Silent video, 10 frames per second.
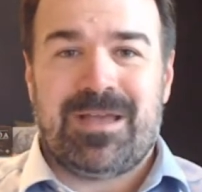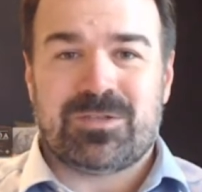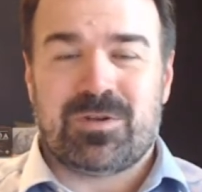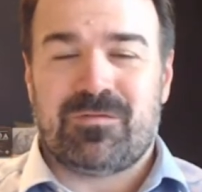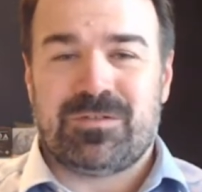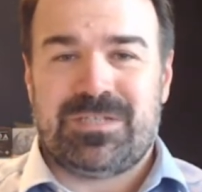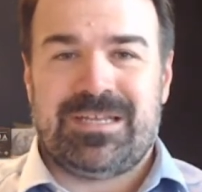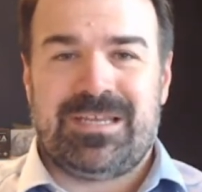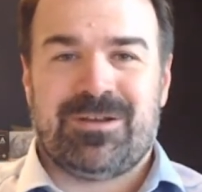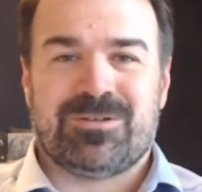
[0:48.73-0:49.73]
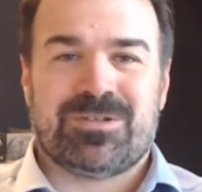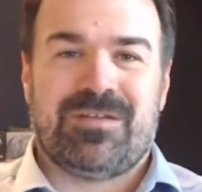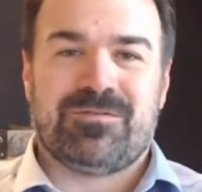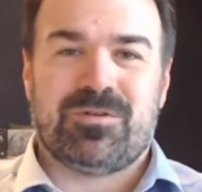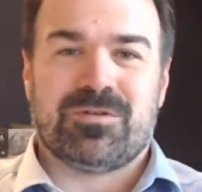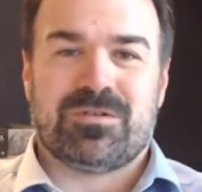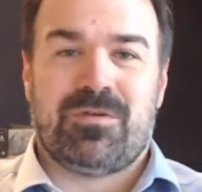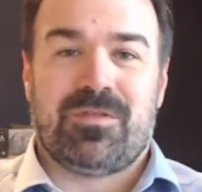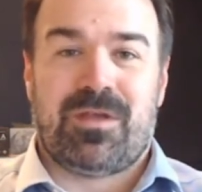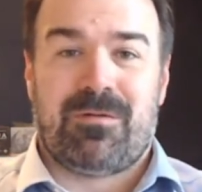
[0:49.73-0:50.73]
I served for 10 years and have tours in
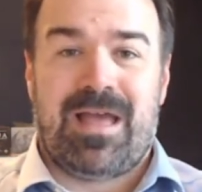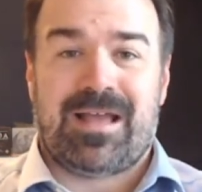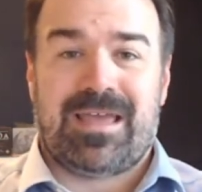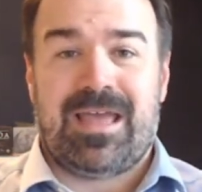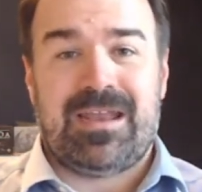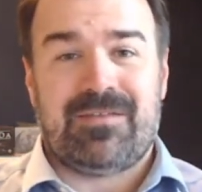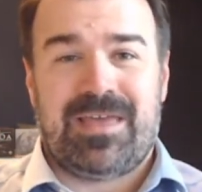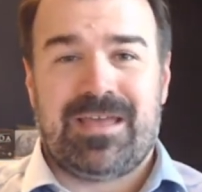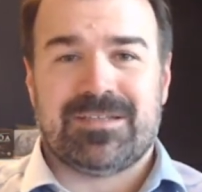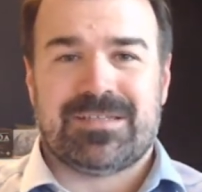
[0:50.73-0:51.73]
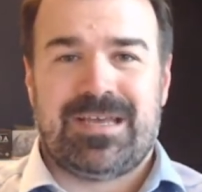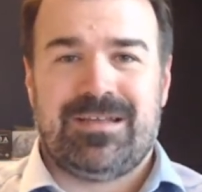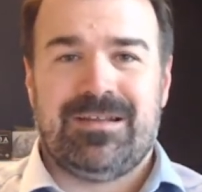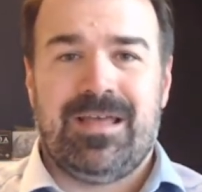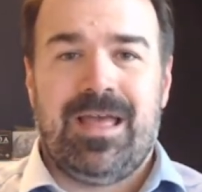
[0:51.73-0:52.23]
both Iraq and Afghanistan.